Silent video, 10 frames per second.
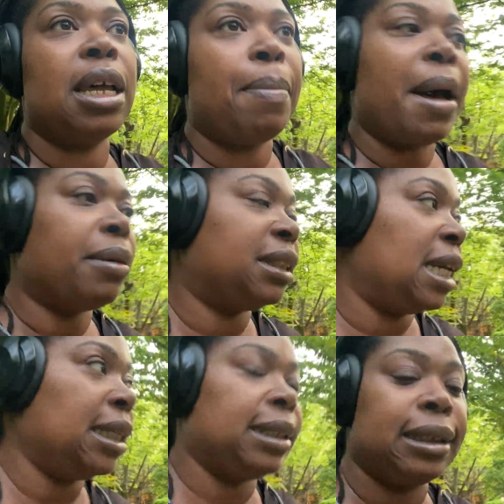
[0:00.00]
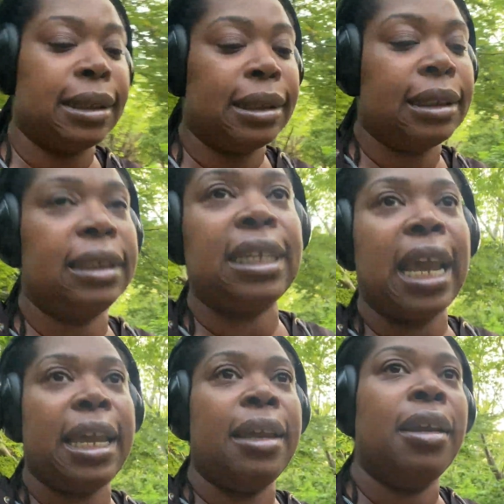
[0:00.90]
about it
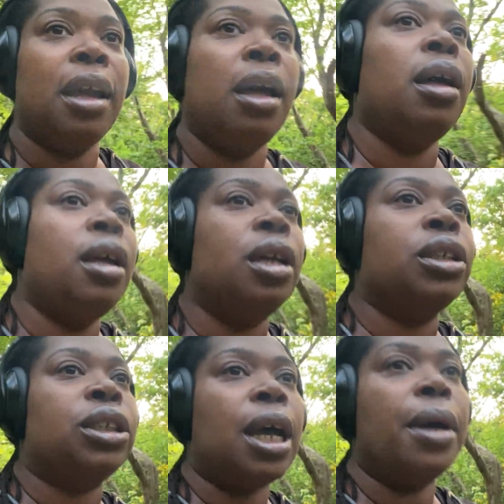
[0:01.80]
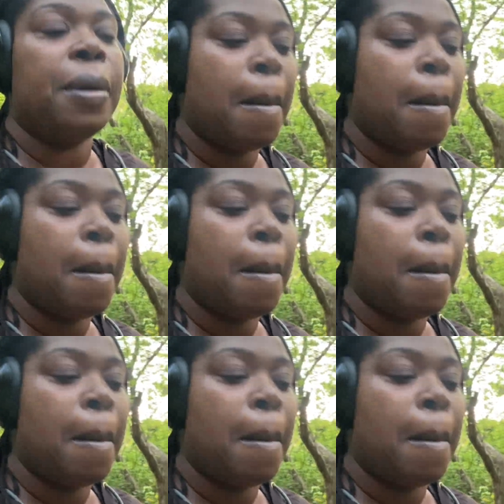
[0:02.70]
today. So